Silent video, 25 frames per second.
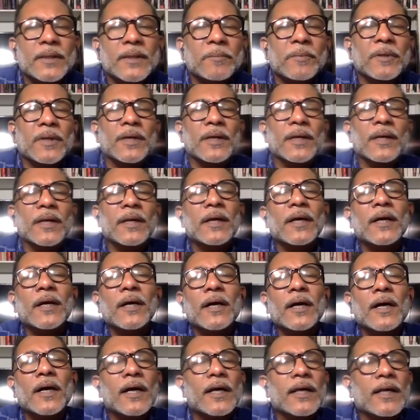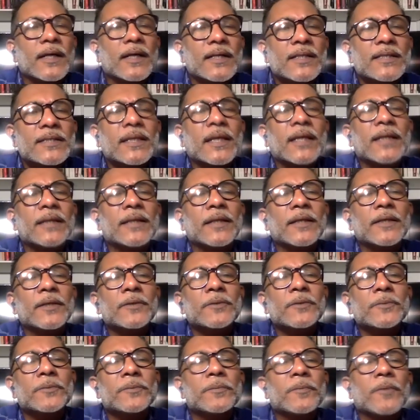I understand that
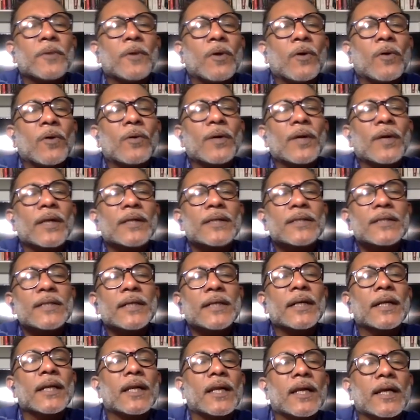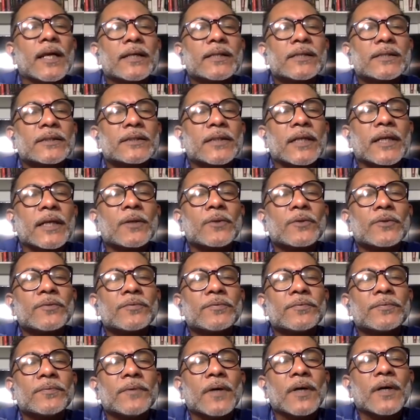you own and run a lion's share
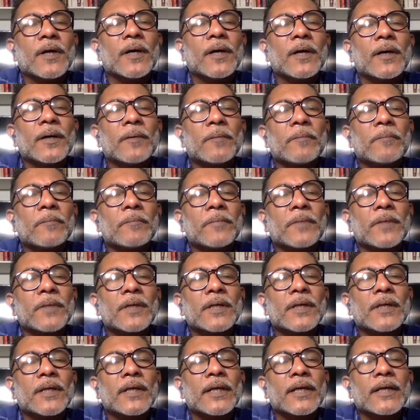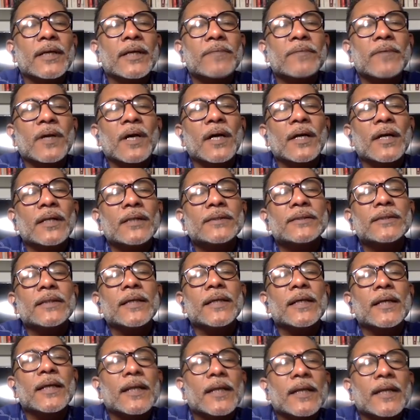of media in
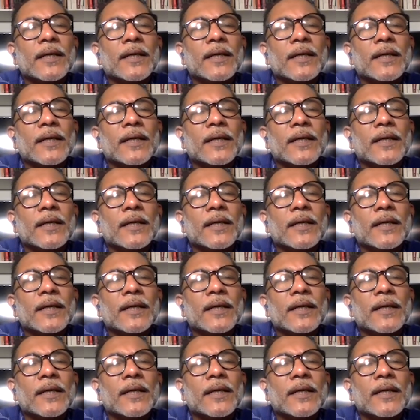Afghanistan.